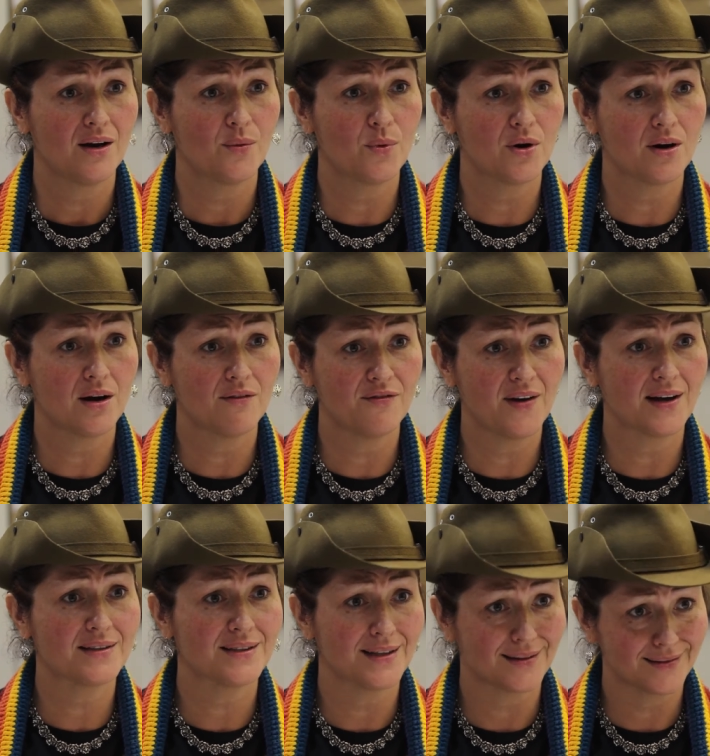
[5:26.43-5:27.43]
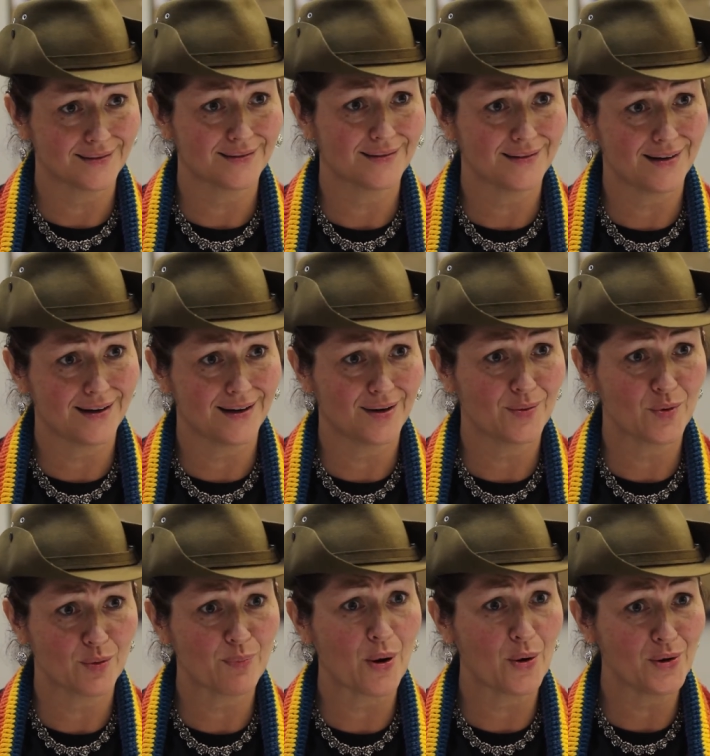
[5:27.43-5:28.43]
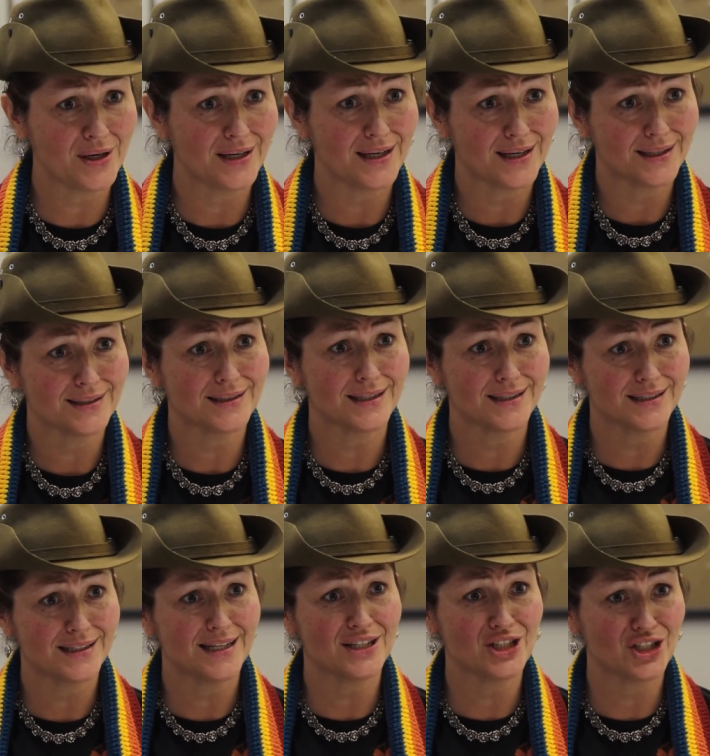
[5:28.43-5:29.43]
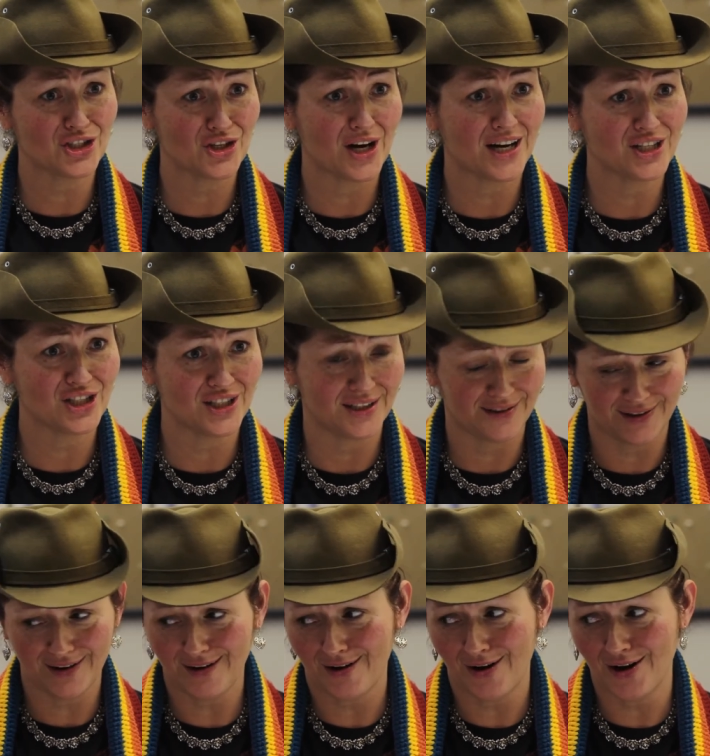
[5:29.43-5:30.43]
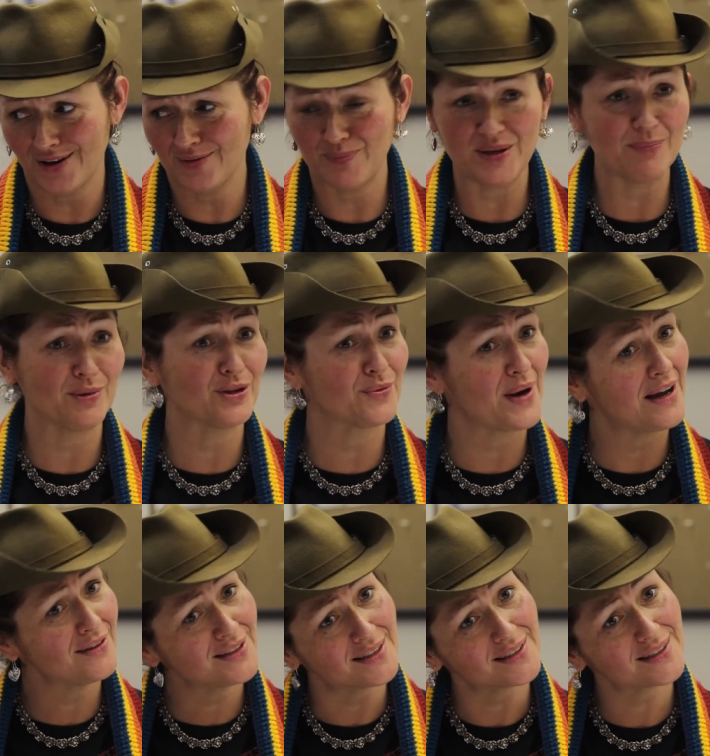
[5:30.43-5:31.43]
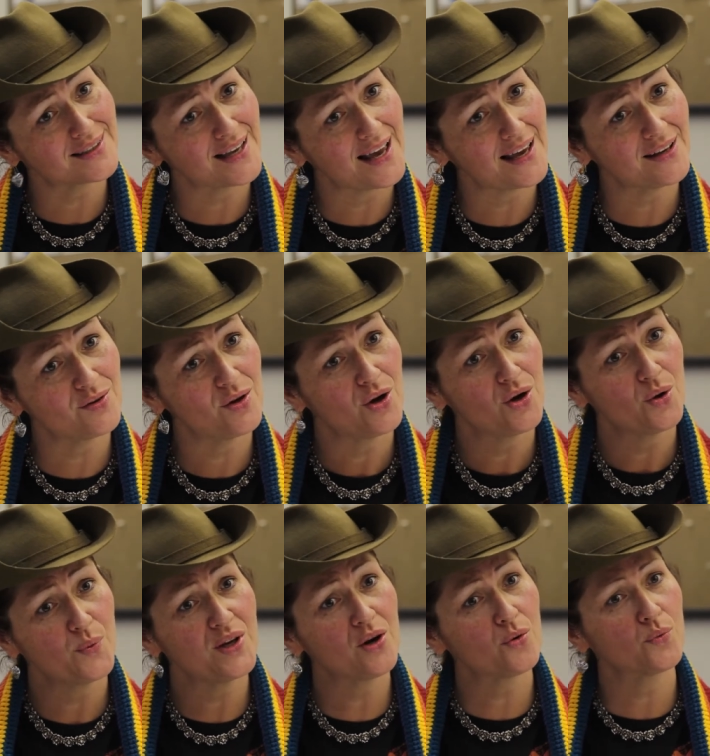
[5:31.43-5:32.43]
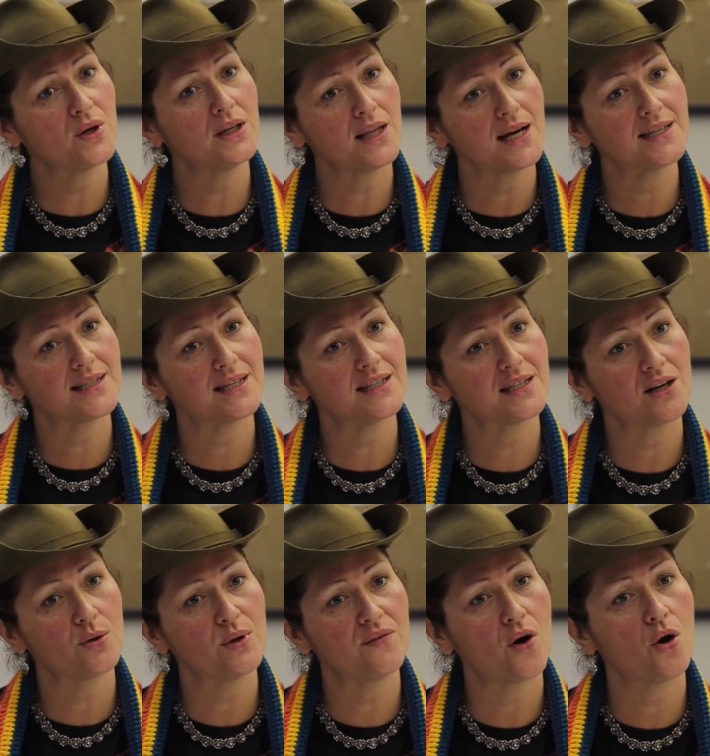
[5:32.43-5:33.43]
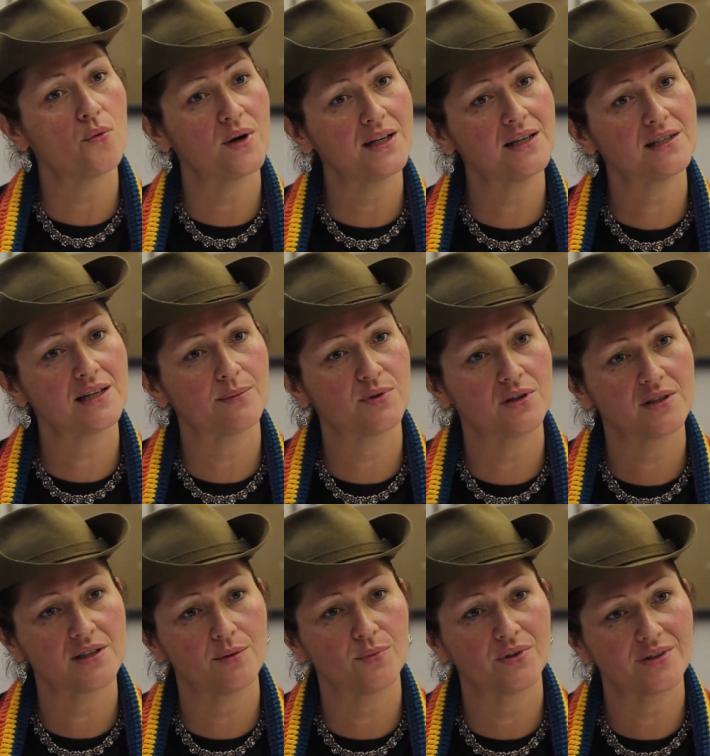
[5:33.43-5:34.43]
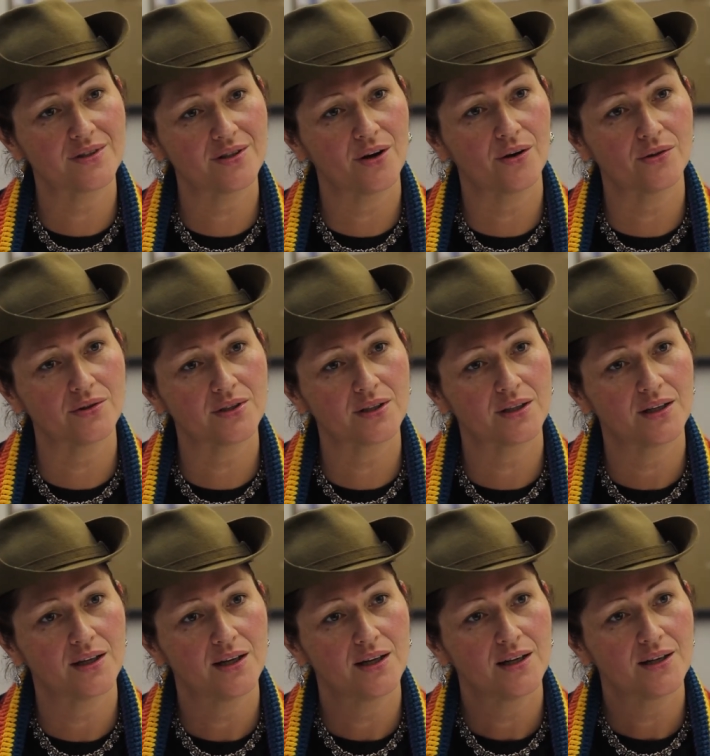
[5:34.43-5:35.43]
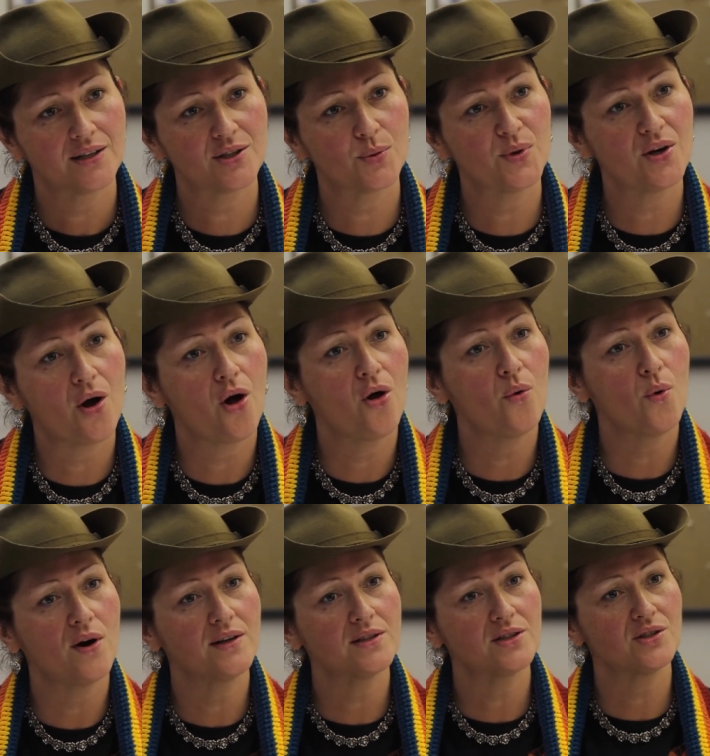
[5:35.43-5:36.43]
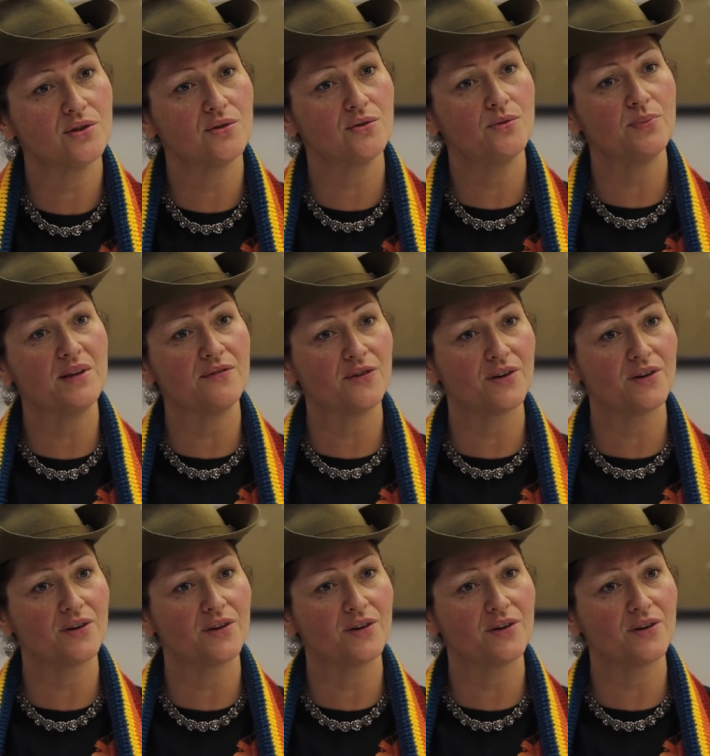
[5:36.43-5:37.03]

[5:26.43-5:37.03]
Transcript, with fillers: we're affecting, uh, we're pokey and, and itchy scratchy on people around us. And we don't realize it until we've already stepped on someone's toes. So we all want to be